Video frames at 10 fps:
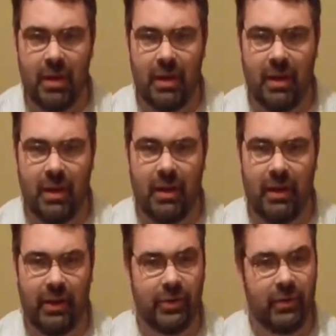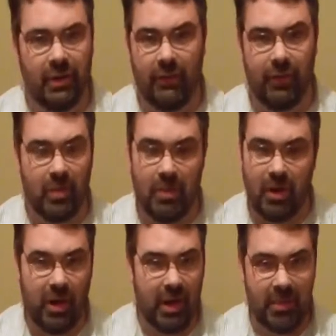uh, unless you're looking for a
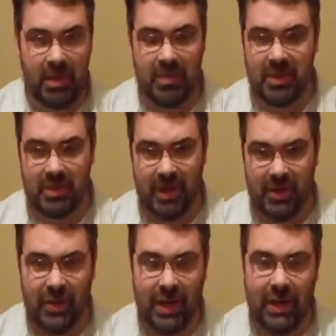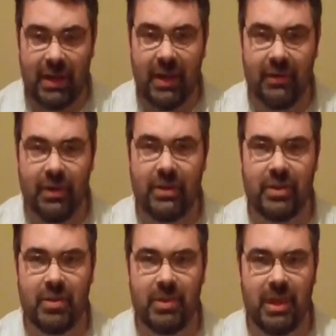bargain and maybe somebody's trying to get rid of
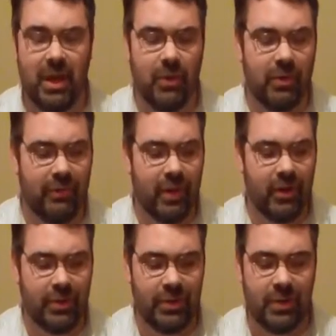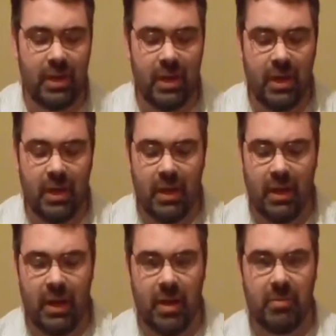some of the older versions.
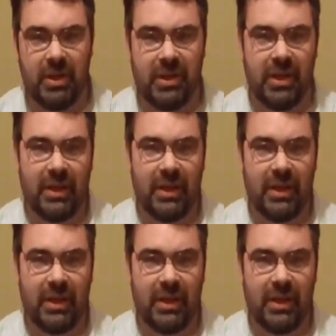Uh, but uh,